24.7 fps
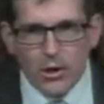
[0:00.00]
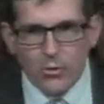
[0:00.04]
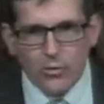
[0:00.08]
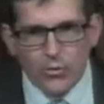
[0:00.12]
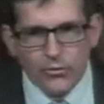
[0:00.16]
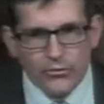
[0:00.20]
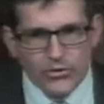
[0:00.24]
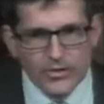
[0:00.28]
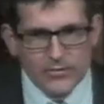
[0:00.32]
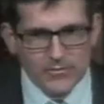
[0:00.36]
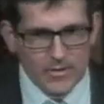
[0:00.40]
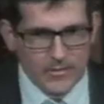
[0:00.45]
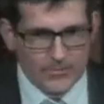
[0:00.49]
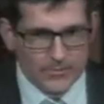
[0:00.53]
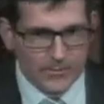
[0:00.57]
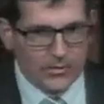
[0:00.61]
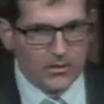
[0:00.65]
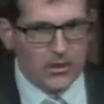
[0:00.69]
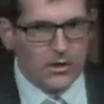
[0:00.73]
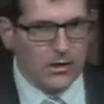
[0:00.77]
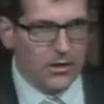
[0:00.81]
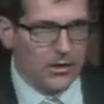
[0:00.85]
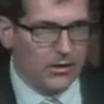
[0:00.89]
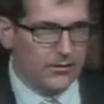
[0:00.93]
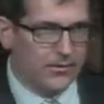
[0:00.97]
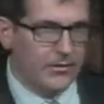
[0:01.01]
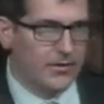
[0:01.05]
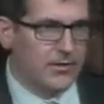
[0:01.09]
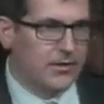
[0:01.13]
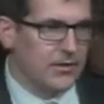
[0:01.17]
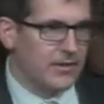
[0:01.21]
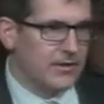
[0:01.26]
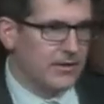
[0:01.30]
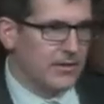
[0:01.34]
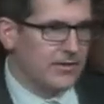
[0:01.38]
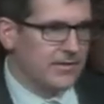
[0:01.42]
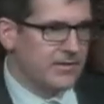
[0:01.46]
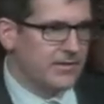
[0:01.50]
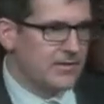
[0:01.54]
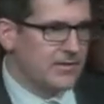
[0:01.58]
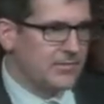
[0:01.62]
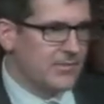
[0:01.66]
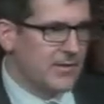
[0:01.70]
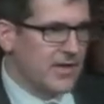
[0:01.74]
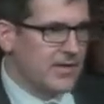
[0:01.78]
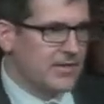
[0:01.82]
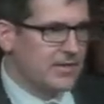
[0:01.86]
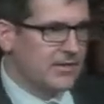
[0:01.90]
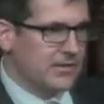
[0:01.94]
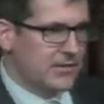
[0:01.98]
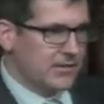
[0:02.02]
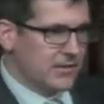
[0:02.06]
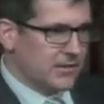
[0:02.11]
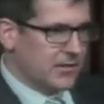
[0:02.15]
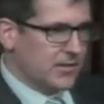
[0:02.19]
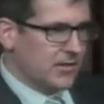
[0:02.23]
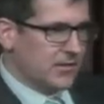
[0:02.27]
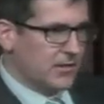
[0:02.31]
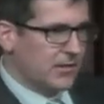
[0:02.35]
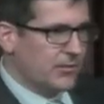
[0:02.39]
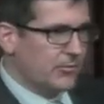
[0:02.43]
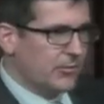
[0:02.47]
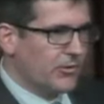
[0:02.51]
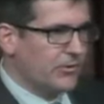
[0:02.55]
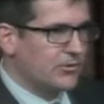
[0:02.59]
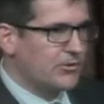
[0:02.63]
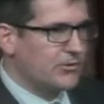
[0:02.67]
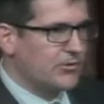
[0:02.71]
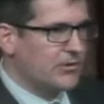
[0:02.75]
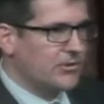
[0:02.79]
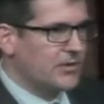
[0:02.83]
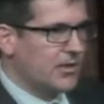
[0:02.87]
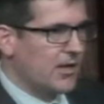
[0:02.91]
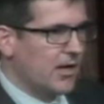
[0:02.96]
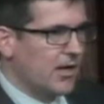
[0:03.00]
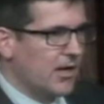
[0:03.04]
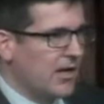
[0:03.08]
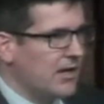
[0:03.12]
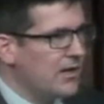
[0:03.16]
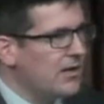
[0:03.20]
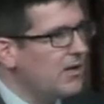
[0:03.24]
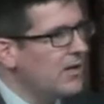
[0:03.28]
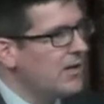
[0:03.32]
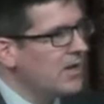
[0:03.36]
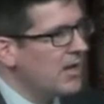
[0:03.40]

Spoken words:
who these people are in the space, in the commercial side,